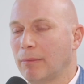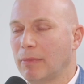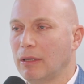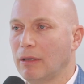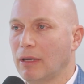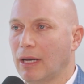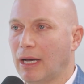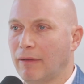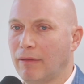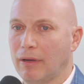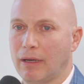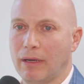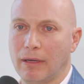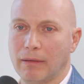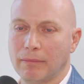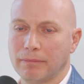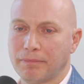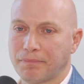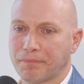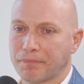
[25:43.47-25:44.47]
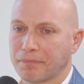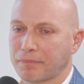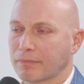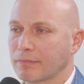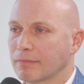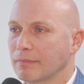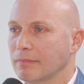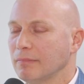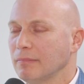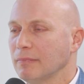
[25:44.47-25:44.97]
I mean, you have a
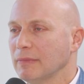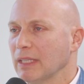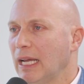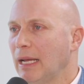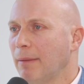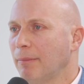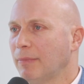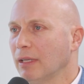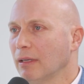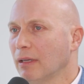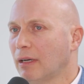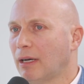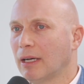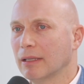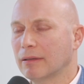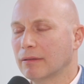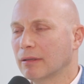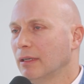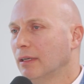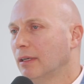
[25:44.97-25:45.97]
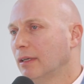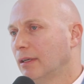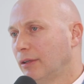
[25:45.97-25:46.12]
empty lot,